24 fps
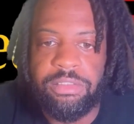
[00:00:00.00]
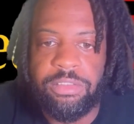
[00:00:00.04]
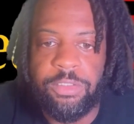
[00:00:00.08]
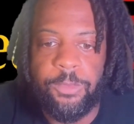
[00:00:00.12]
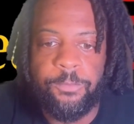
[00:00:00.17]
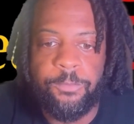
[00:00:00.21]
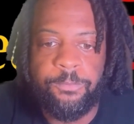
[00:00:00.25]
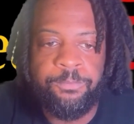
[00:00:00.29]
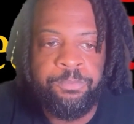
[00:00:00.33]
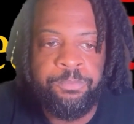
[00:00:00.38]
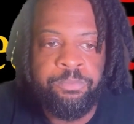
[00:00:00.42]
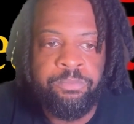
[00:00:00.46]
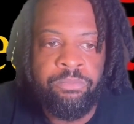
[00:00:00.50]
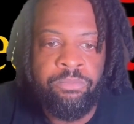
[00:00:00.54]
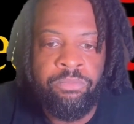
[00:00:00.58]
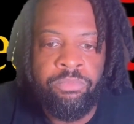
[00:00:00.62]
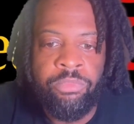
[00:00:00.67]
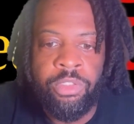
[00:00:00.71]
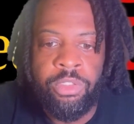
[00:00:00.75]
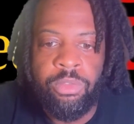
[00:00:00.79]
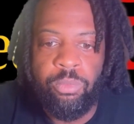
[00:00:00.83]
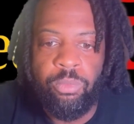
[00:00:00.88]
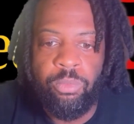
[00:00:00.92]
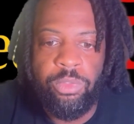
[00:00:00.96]
So
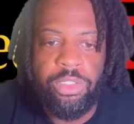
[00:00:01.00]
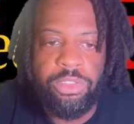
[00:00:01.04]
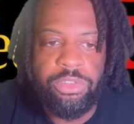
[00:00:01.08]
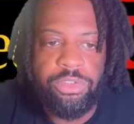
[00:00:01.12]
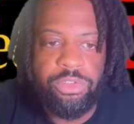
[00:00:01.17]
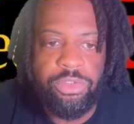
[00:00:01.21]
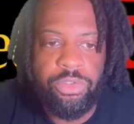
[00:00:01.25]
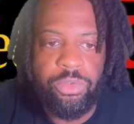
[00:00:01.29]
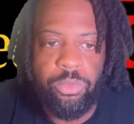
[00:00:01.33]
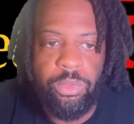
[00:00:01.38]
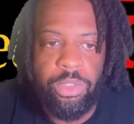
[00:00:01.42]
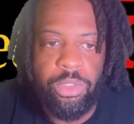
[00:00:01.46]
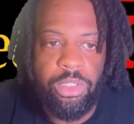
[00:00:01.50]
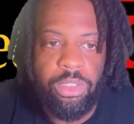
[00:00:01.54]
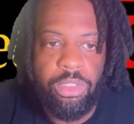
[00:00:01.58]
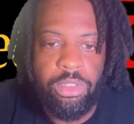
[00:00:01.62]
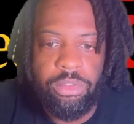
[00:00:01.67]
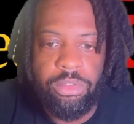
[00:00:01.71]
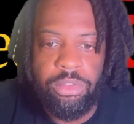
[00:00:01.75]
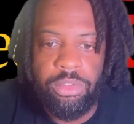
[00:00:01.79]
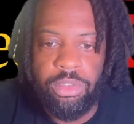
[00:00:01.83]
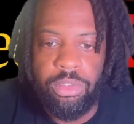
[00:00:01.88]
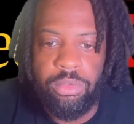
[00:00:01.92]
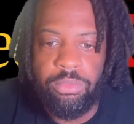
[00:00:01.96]
once you
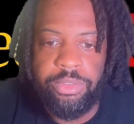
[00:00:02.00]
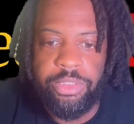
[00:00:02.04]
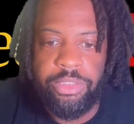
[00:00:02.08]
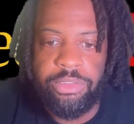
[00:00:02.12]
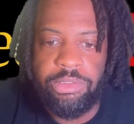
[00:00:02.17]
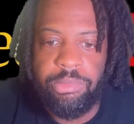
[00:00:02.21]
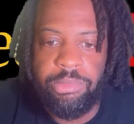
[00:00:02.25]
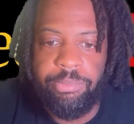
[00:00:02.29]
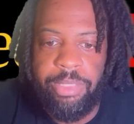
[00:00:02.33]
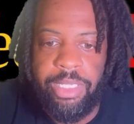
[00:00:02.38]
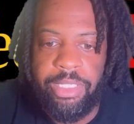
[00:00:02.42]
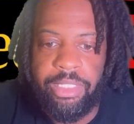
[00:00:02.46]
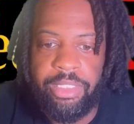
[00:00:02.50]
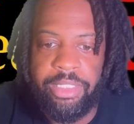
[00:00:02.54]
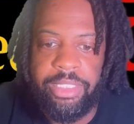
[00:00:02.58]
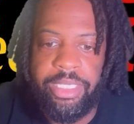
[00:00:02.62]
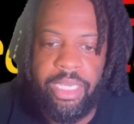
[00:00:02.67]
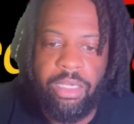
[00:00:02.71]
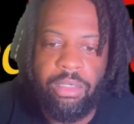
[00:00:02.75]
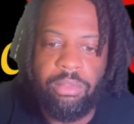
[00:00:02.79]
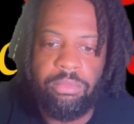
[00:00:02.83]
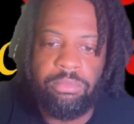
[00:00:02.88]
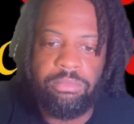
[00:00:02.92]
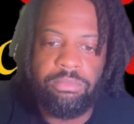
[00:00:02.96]
get the bank
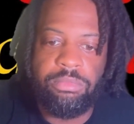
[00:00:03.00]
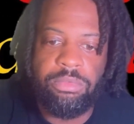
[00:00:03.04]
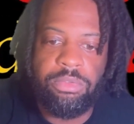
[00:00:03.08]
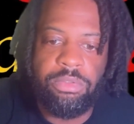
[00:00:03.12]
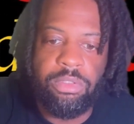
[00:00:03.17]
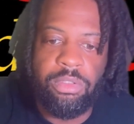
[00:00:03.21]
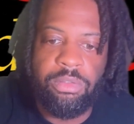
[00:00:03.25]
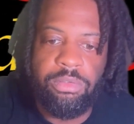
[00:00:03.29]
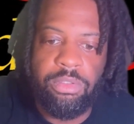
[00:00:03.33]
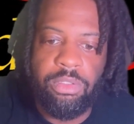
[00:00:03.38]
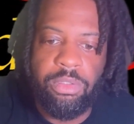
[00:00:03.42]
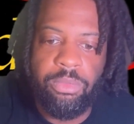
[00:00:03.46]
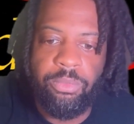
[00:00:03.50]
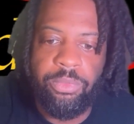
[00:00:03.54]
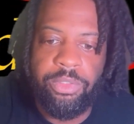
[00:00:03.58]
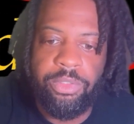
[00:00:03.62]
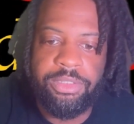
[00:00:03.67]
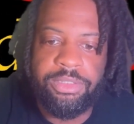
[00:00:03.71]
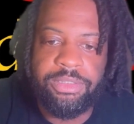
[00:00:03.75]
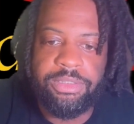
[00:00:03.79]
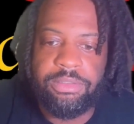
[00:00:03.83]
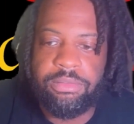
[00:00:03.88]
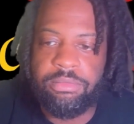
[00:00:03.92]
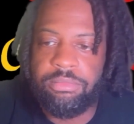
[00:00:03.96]
account, you don't
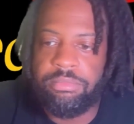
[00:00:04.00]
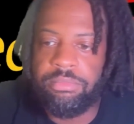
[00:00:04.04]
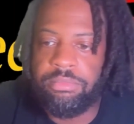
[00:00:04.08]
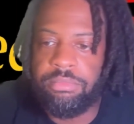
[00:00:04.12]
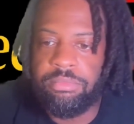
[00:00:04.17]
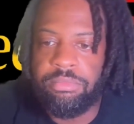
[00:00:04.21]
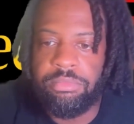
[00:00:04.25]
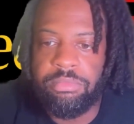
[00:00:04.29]
want to